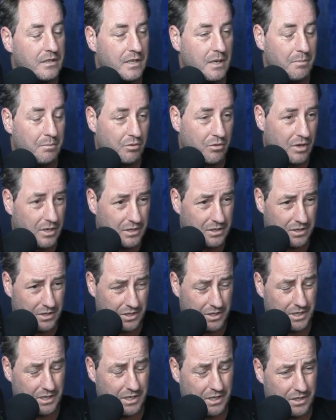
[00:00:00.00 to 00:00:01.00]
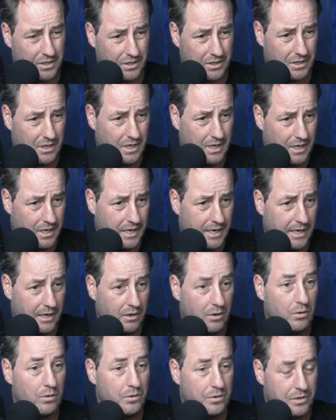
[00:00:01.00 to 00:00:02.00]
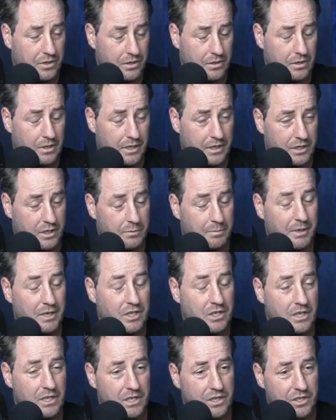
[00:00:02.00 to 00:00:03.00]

they priced the tickets at Lord's especially